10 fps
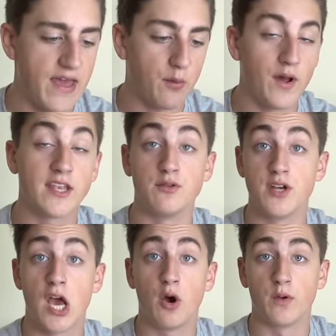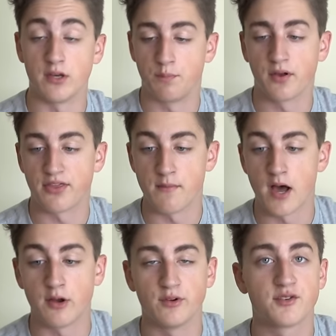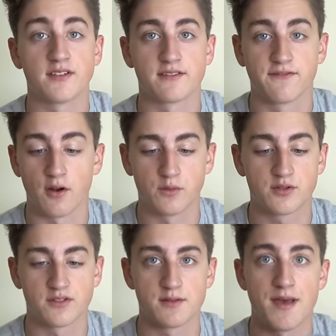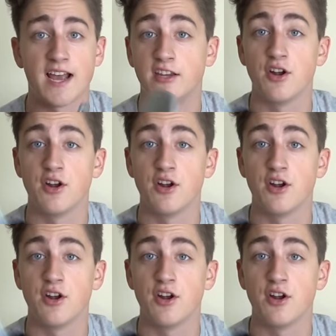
That way you know when you put them on which way's the front and which one's the back.